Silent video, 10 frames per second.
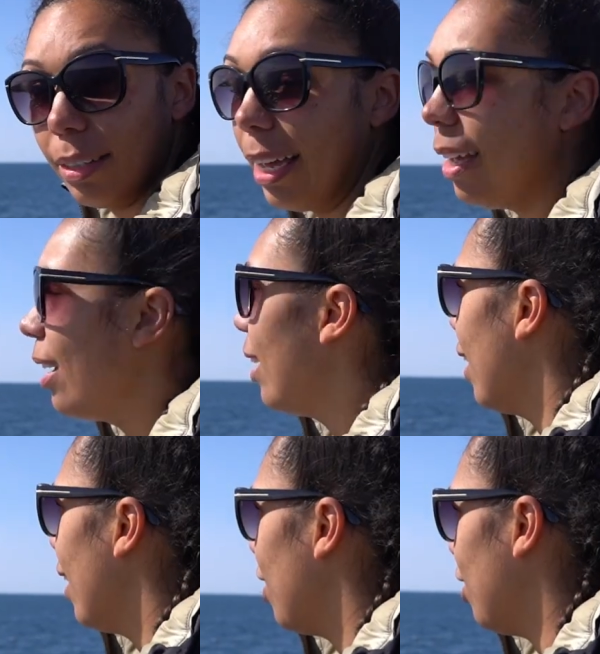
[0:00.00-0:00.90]
Yeah.
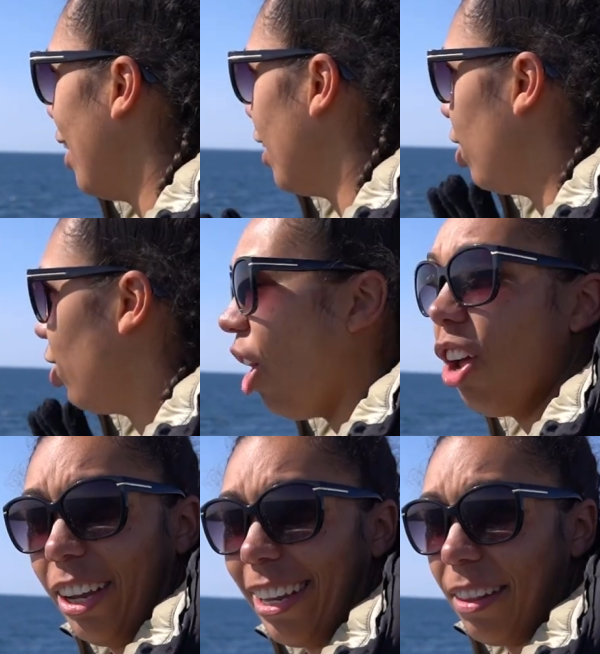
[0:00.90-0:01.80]
She said,
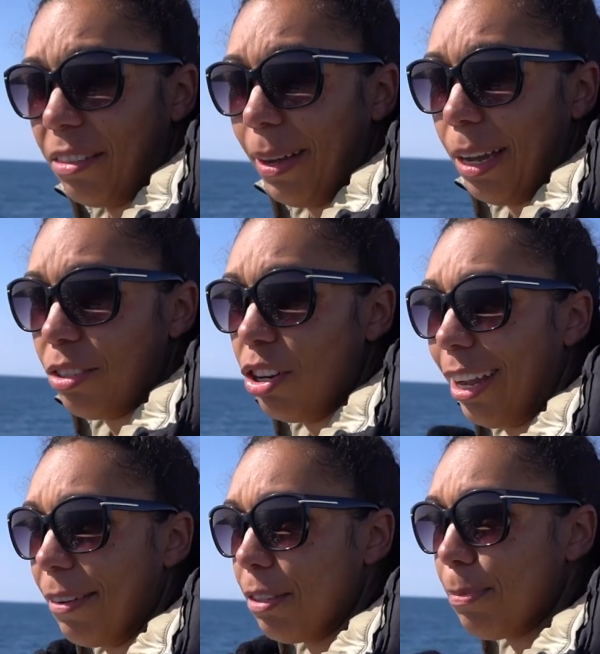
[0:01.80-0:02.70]
start looking out the whales. Look
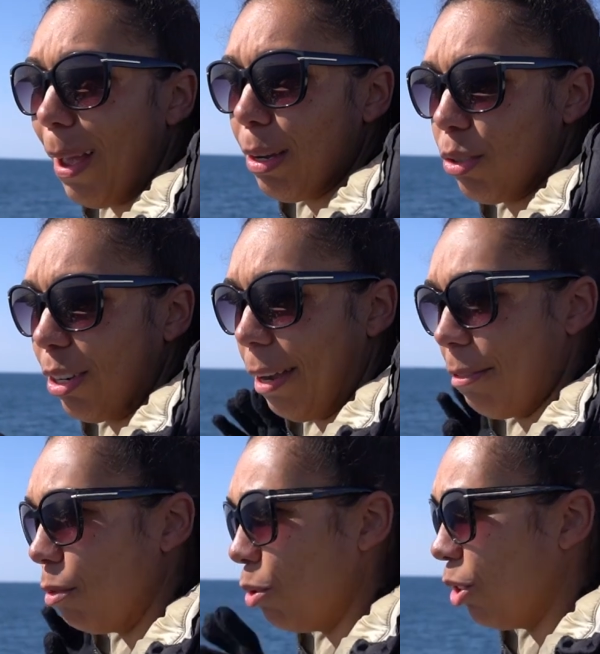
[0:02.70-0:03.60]
out for spouts, look out
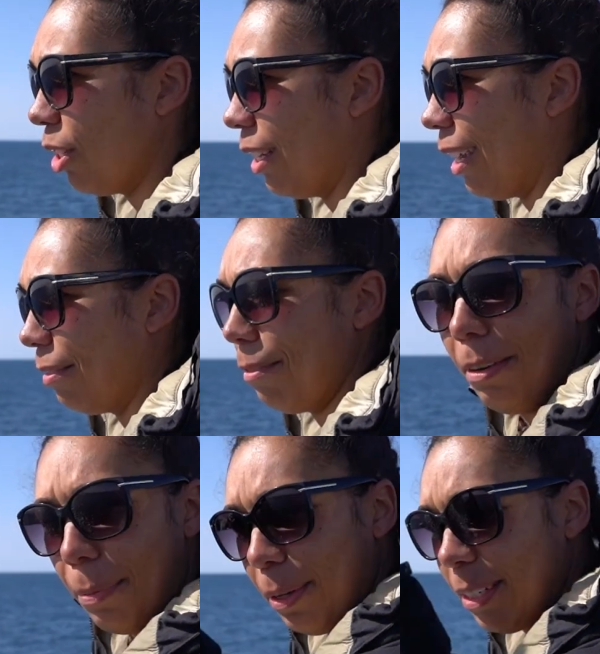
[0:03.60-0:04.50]
for water, look out for
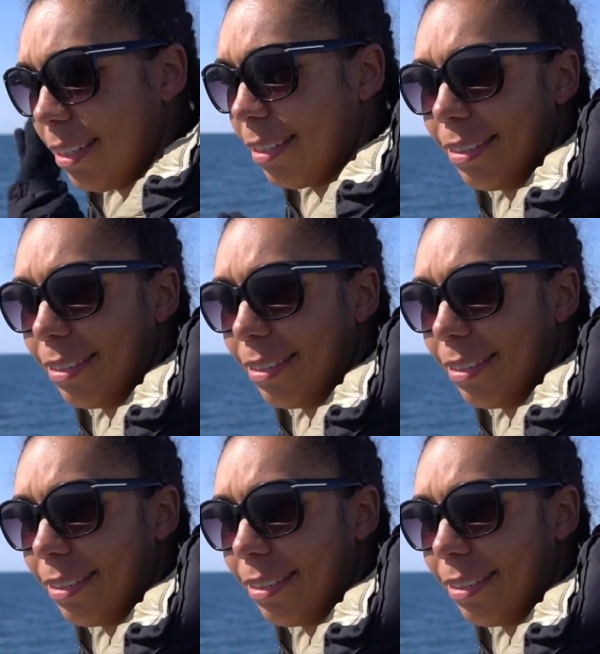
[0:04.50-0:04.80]
flippers.